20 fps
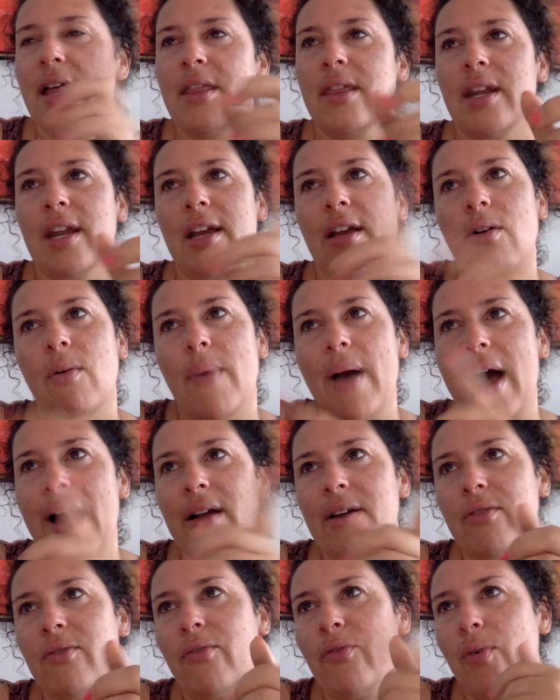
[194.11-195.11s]
Then I go
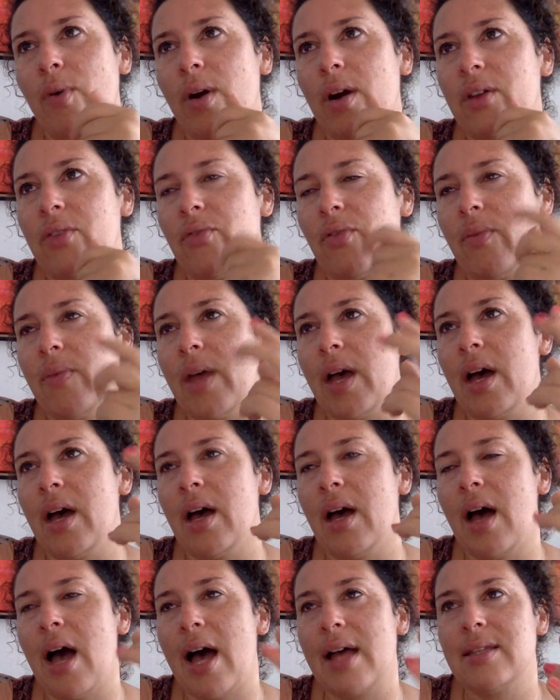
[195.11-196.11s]
back and forth from
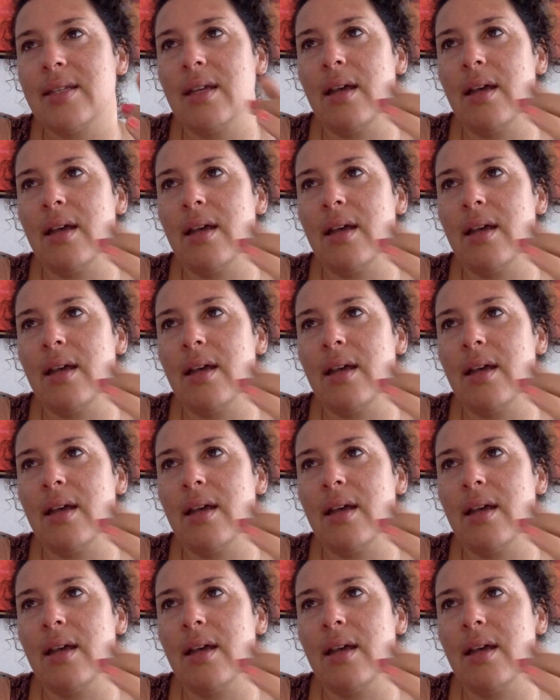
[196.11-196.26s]
the hot